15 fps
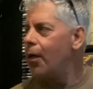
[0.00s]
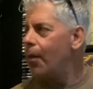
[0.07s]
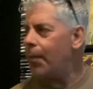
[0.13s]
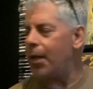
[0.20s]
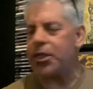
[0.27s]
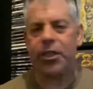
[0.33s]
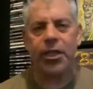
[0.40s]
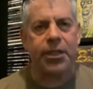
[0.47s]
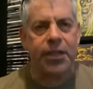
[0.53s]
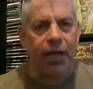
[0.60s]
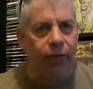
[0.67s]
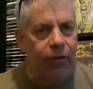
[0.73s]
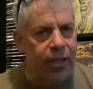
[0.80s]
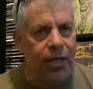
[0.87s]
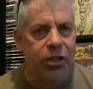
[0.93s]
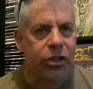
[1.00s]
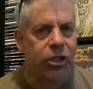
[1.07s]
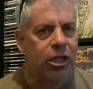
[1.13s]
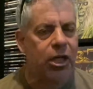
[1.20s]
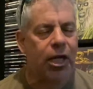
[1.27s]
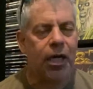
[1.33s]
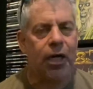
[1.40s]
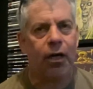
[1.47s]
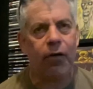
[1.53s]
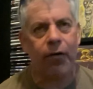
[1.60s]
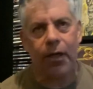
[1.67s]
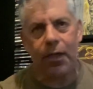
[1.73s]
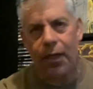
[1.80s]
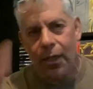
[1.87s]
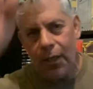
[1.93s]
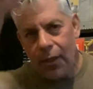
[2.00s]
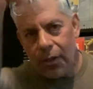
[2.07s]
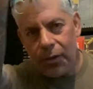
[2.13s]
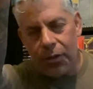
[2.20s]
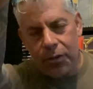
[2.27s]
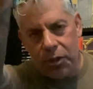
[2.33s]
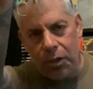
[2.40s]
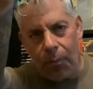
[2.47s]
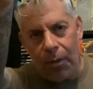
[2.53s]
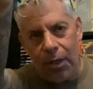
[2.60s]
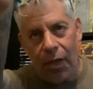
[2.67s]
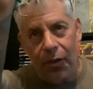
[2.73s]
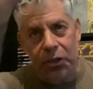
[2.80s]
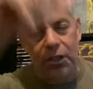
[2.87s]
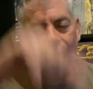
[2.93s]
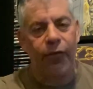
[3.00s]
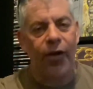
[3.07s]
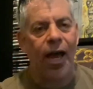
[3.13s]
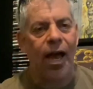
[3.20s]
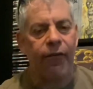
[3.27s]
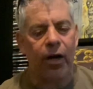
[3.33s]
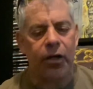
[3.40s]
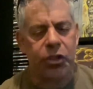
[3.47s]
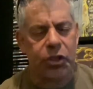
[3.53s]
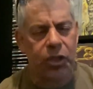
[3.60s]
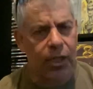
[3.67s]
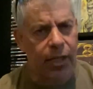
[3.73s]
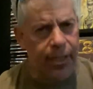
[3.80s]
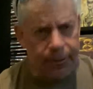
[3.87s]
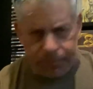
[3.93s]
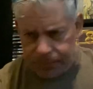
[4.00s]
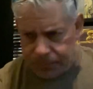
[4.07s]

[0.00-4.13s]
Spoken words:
Basically, it's everything you see here and some of the other stuff I have on CD.